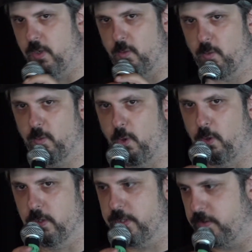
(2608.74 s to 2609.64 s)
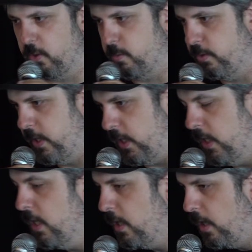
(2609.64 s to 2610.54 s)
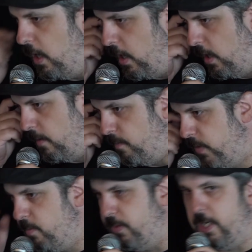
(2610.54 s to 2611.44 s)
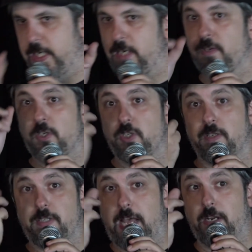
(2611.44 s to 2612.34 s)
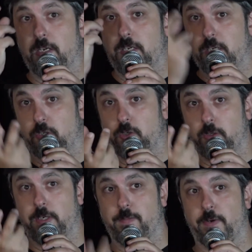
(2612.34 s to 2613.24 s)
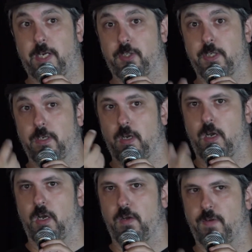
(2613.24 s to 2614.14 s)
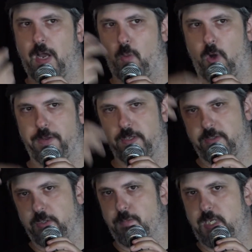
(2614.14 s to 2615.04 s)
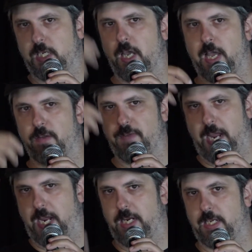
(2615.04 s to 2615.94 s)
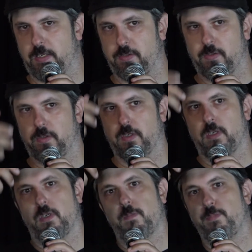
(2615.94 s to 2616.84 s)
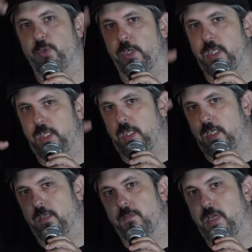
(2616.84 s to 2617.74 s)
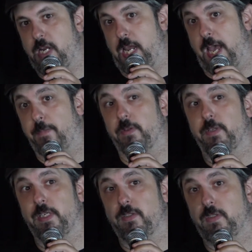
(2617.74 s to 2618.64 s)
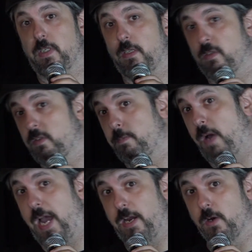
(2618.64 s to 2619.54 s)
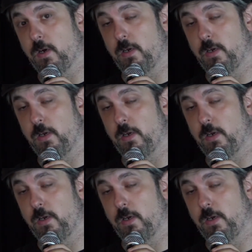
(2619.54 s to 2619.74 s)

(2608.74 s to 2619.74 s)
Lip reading: roller disco boogie. But even just that initial impression of I want this to be kind of 80s boogie Minneapolis inspired,